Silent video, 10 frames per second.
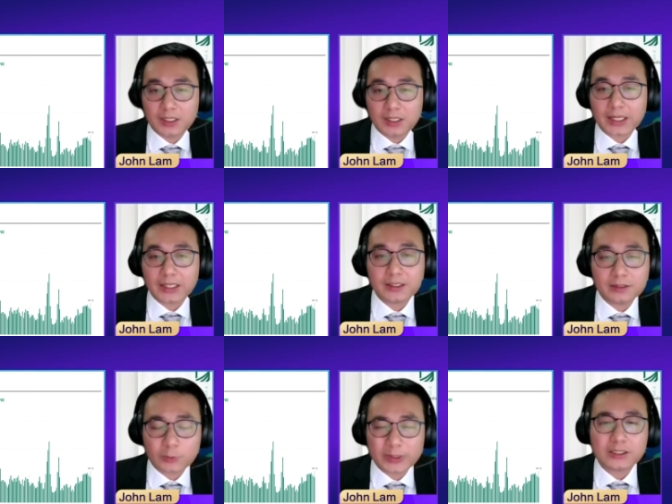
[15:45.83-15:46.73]
And in
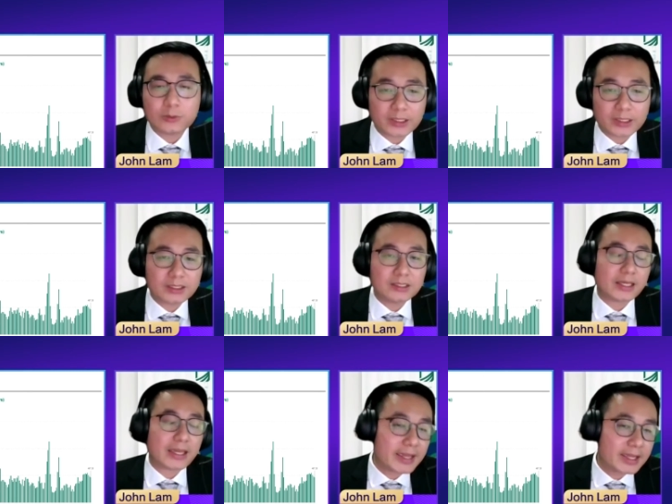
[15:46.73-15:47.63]
2020,
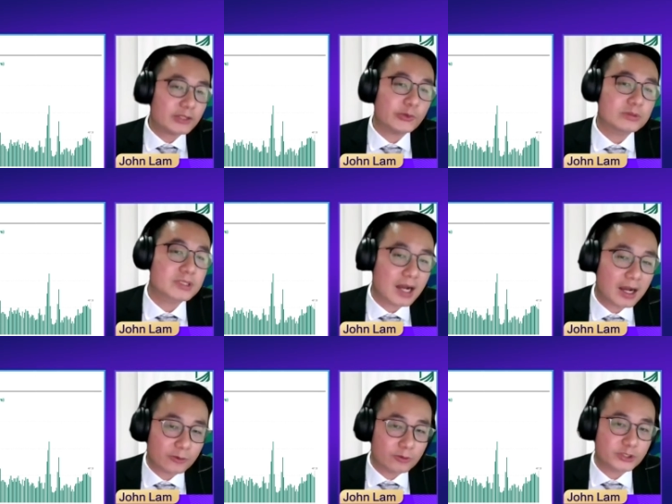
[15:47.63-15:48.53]
the annual
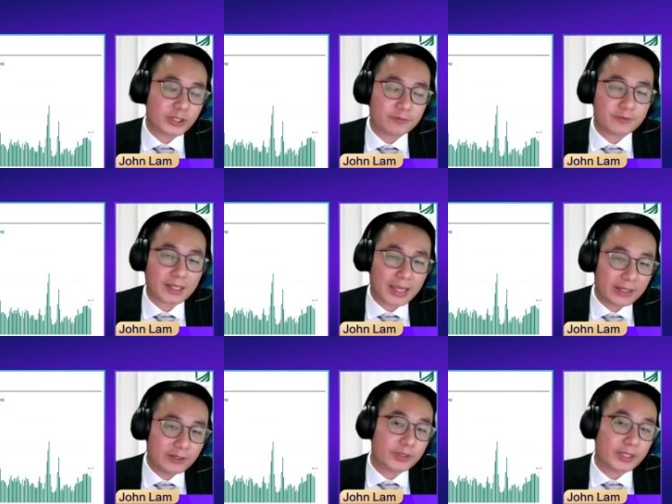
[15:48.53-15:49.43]
cargo traffic
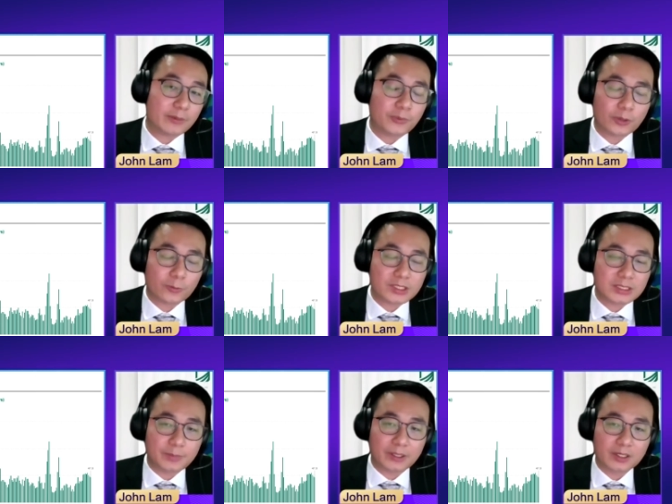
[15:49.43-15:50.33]
handled at the port was
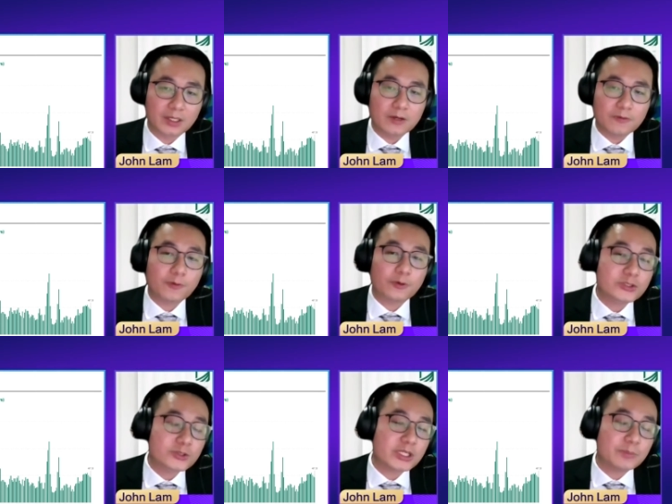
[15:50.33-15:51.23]
about
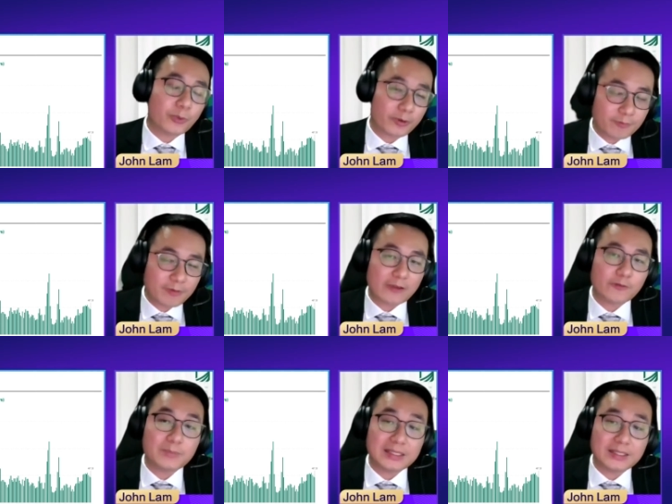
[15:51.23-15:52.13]

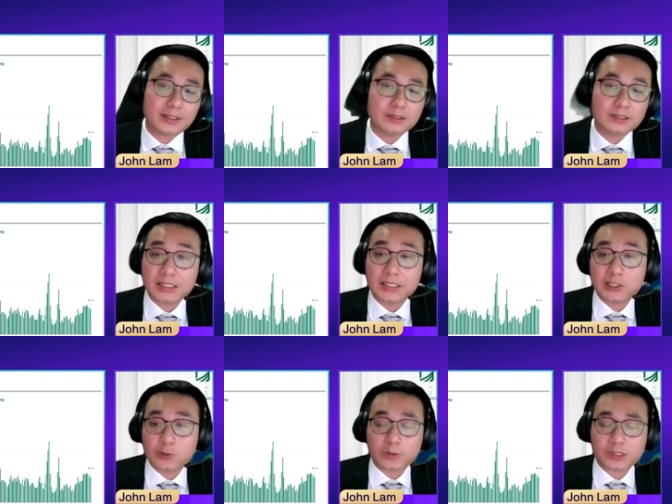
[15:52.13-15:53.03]
43.5 million
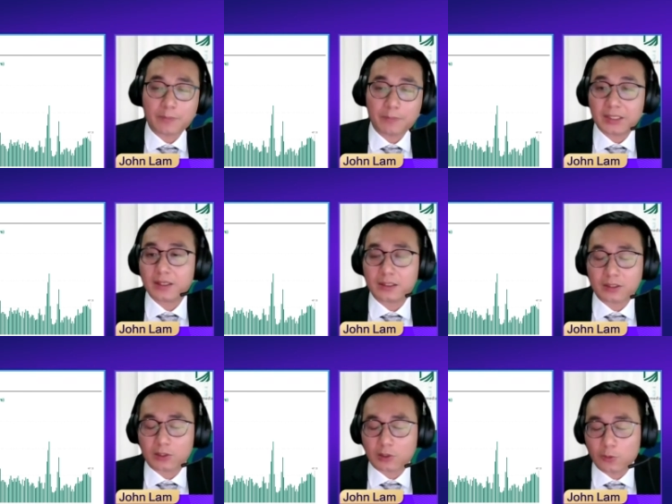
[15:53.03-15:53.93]
TEUs, making it the
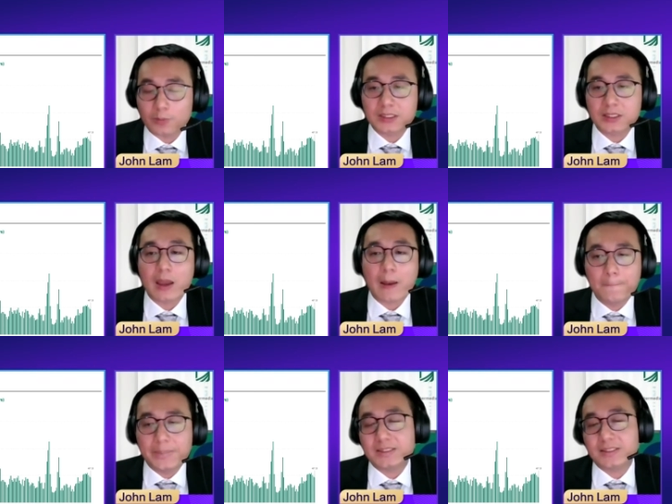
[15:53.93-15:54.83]
globe's
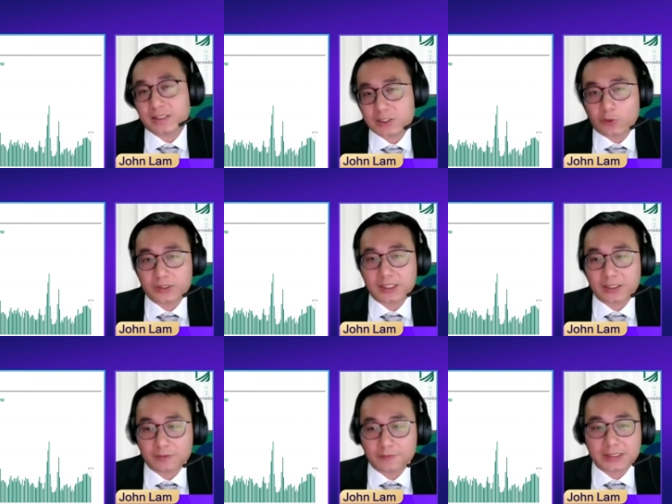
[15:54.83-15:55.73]
busiest
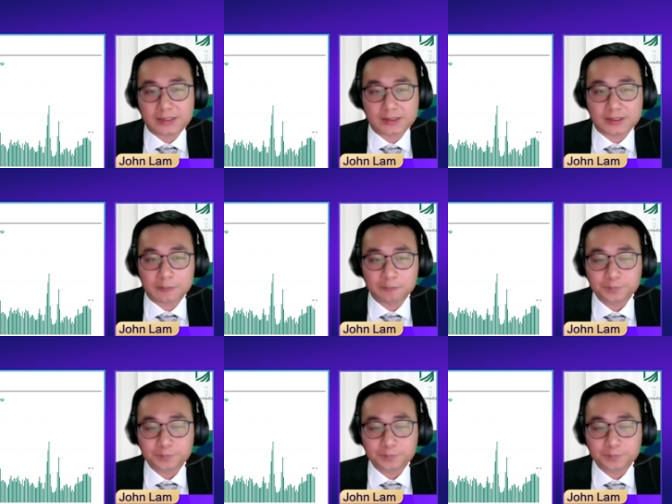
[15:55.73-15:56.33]
container facility.